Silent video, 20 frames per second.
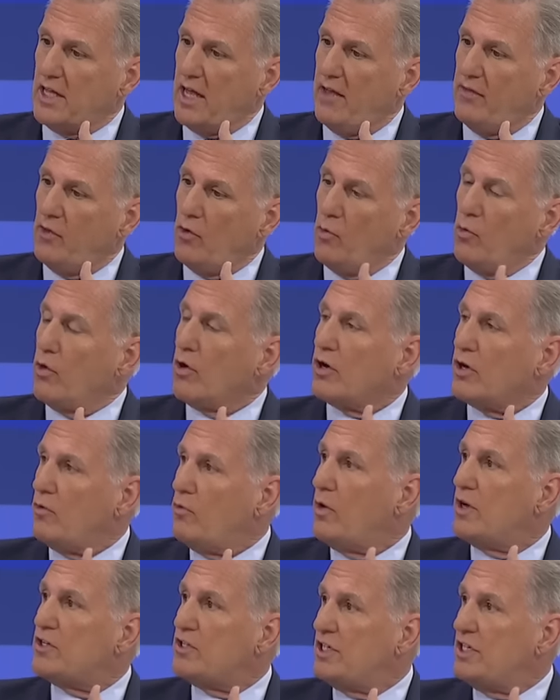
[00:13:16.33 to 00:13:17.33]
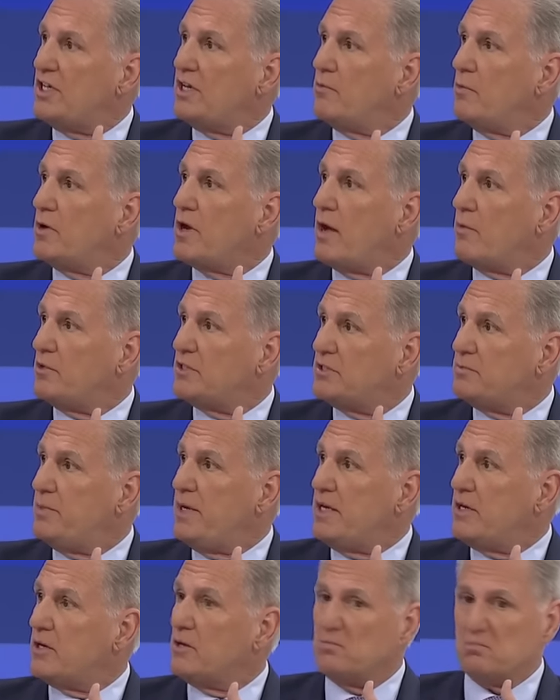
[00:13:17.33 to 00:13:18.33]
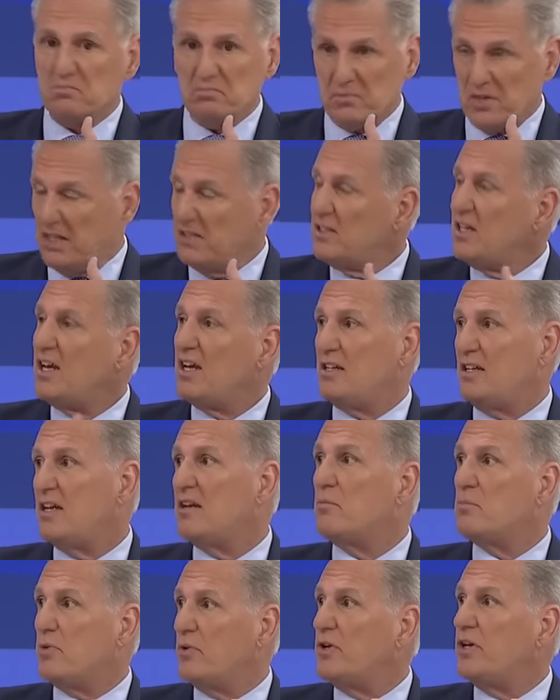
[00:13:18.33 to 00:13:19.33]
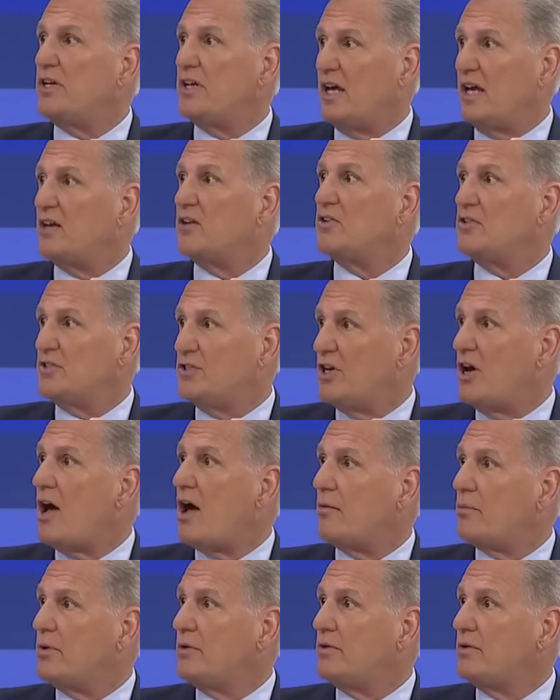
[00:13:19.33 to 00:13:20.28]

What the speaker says: and the work of what she did when I was speaker, I say I did a pretty dang good job.